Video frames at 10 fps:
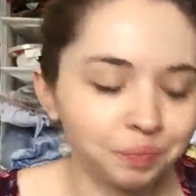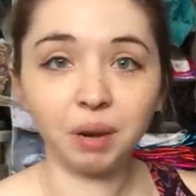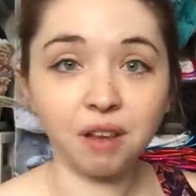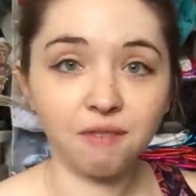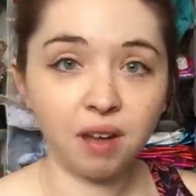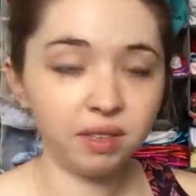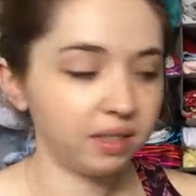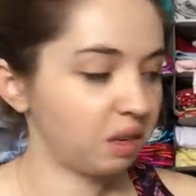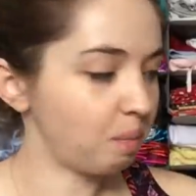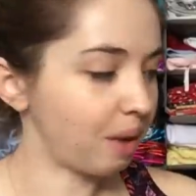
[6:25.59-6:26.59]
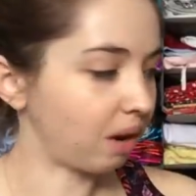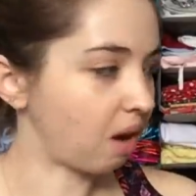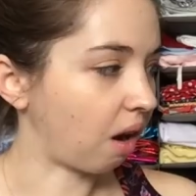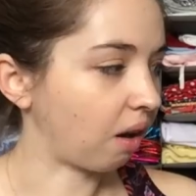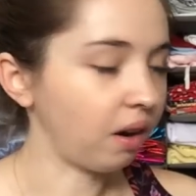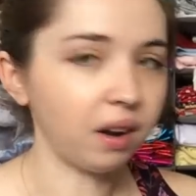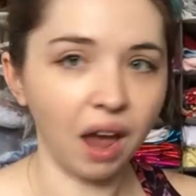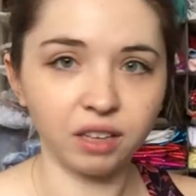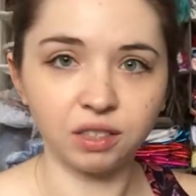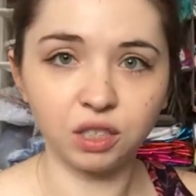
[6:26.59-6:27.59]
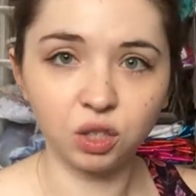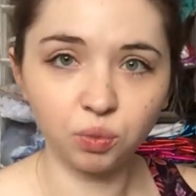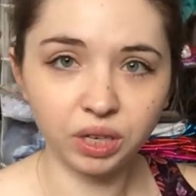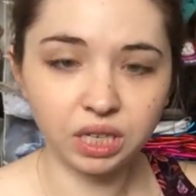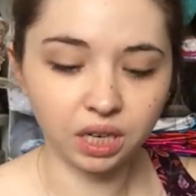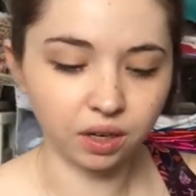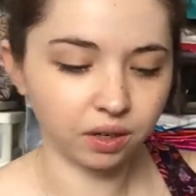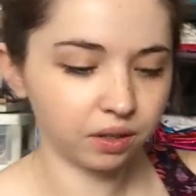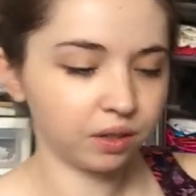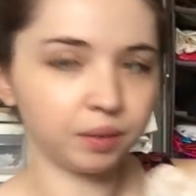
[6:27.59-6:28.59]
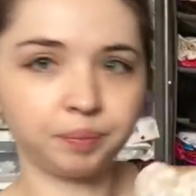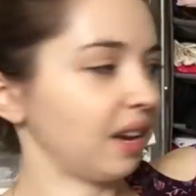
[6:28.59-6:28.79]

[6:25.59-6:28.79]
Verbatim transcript: But I found this little metal cart and it has these three tiers.